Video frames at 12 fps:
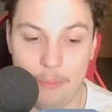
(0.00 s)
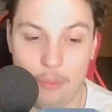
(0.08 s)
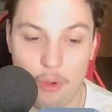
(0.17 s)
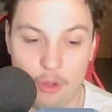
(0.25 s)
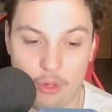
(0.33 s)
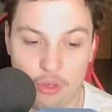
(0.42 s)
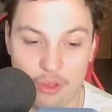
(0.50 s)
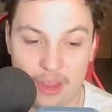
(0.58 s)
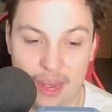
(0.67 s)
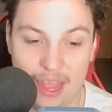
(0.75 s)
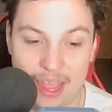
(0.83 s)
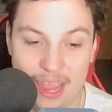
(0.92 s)
Mortar should
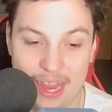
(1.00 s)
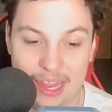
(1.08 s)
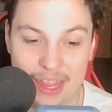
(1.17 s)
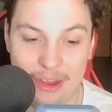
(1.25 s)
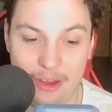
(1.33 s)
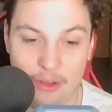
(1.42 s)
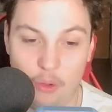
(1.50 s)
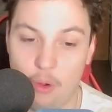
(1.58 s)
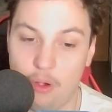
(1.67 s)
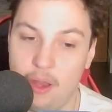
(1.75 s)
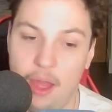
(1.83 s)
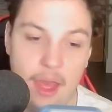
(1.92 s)
get a hit here,
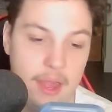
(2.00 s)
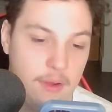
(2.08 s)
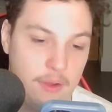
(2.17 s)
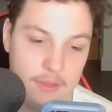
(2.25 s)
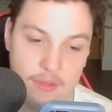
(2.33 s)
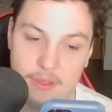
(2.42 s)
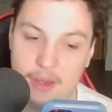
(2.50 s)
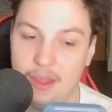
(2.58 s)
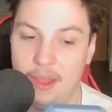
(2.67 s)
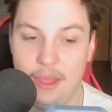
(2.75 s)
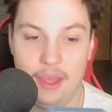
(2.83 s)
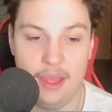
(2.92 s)
or not. We're just going to
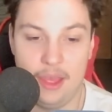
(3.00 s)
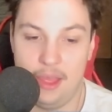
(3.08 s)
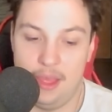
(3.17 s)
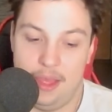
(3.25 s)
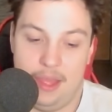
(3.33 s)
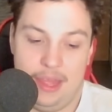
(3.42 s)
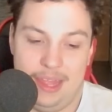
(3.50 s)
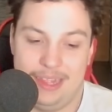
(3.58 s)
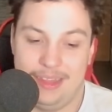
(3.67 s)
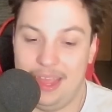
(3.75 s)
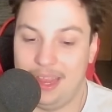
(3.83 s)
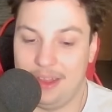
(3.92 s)

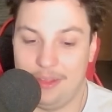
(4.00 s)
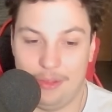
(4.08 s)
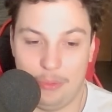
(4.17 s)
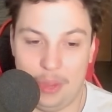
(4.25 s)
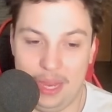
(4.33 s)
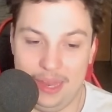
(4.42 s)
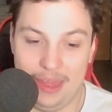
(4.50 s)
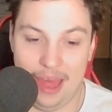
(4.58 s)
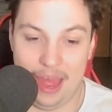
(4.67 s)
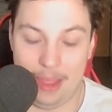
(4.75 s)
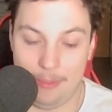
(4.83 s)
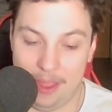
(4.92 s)
take its sweet
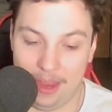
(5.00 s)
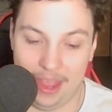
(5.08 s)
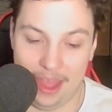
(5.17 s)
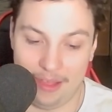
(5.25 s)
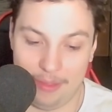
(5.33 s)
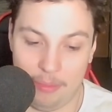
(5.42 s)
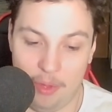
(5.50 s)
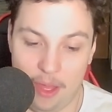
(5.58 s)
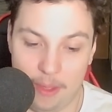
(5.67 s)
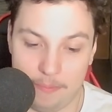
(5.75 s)
time, I guess, but...